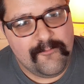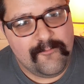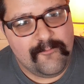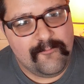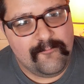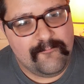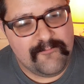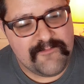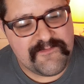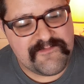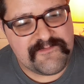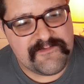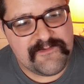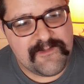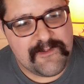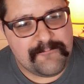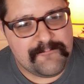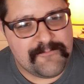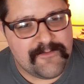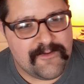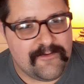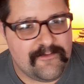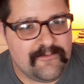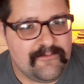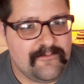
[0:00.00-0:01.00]
what's the name of
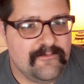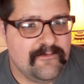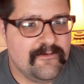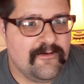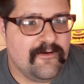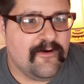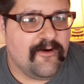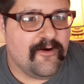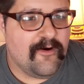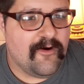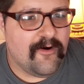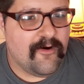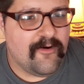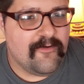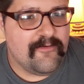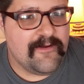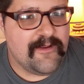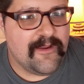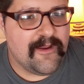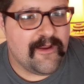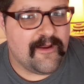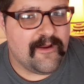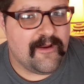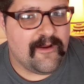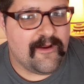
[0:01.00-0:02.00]
that? Oh
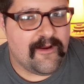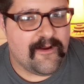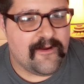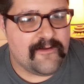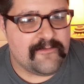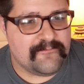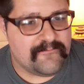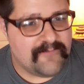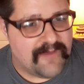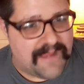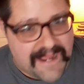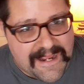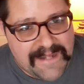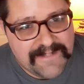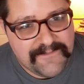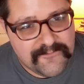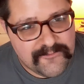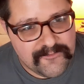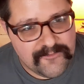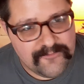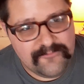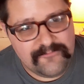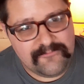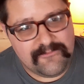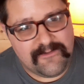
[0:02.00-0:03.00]
yeah,
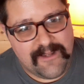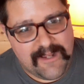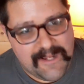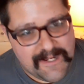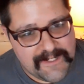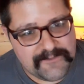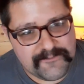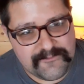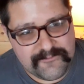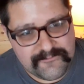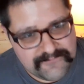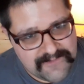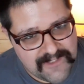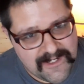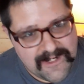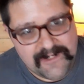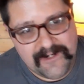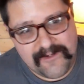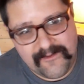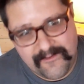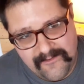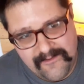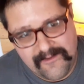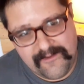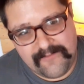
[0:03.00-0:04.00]

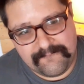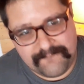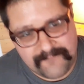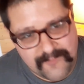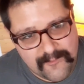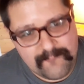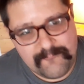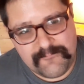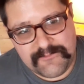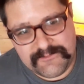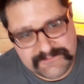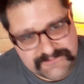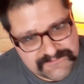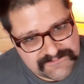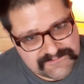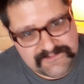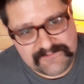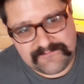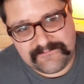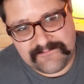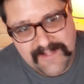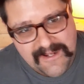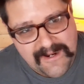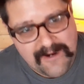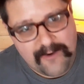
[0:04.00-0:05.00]
Anchor.fm, which is
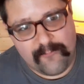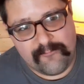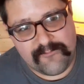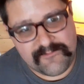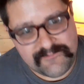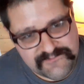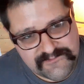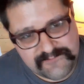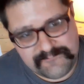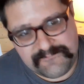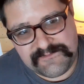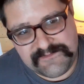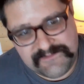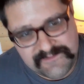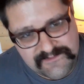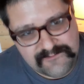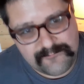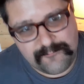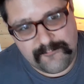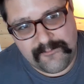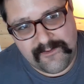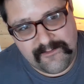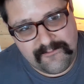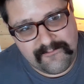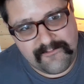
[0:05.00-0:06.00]
now a
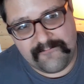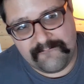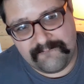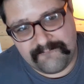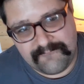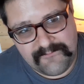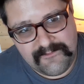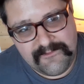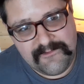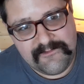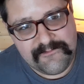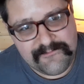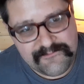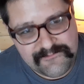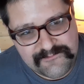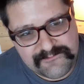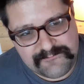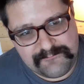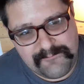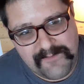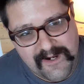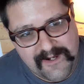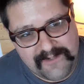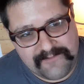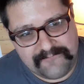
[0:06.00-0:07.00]
subsidiary of
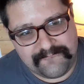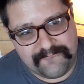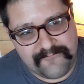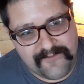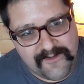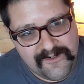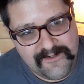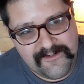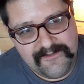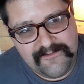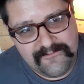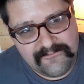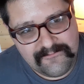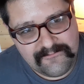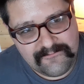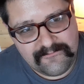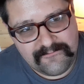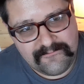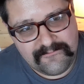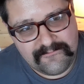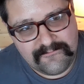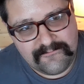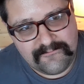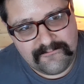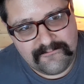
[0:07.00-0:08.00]
Spotify.
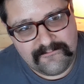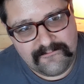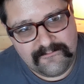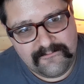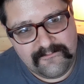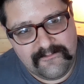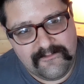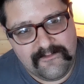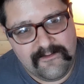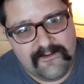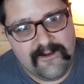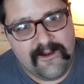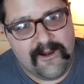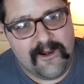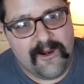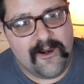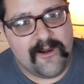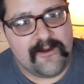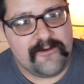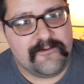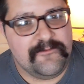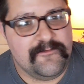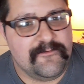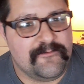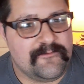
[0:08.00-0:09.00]

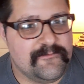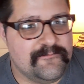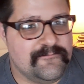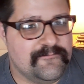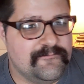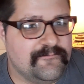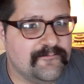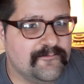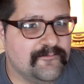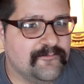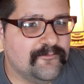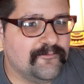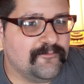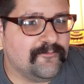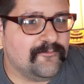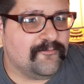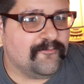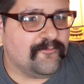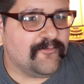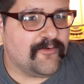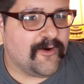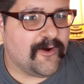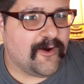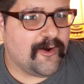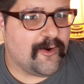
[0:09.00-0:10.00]
You can
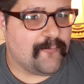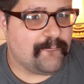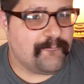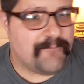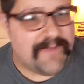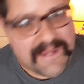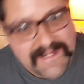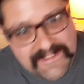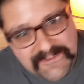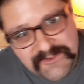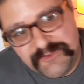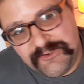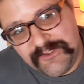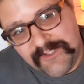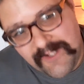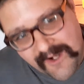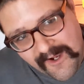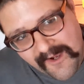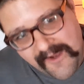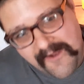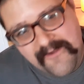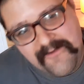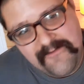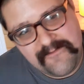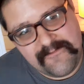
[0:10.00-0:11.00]
do
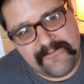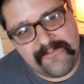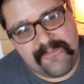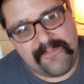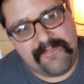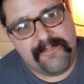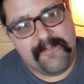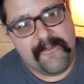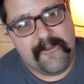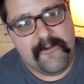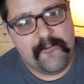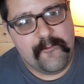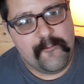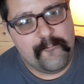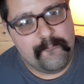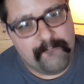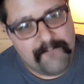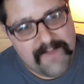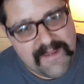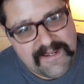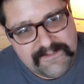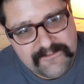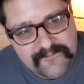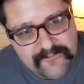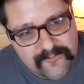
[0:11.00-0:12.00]
Patreon and
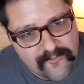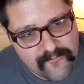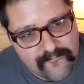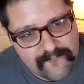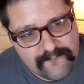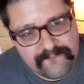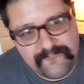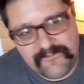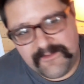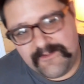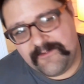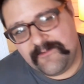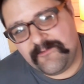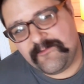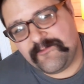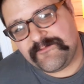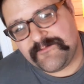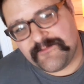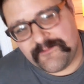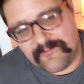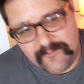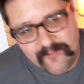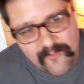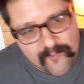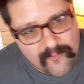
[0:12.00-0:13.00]
make your own videos
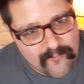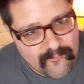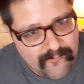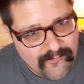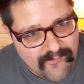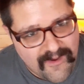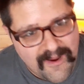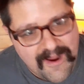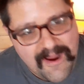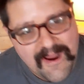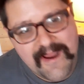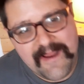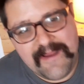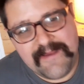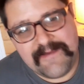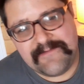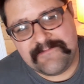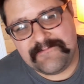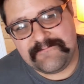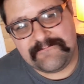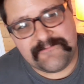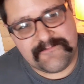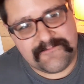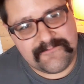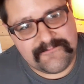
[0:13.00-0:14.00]
and go
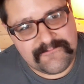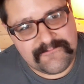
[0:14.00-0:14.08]
live and